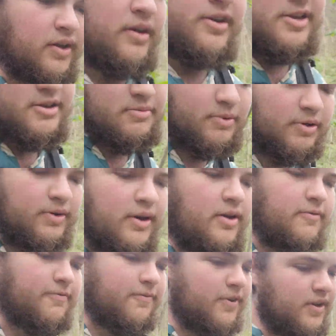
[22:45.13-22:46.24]
Nemo
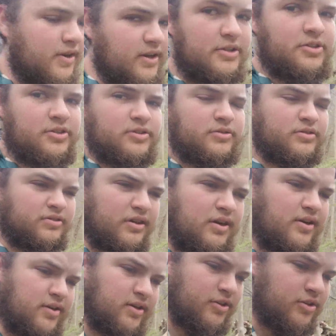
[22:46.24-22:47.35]
had feet issues,
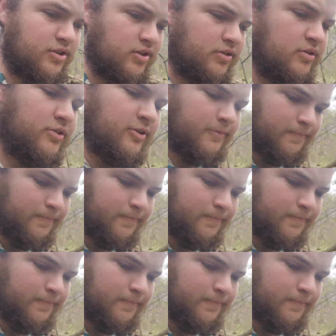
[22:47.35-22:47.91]
sock issues.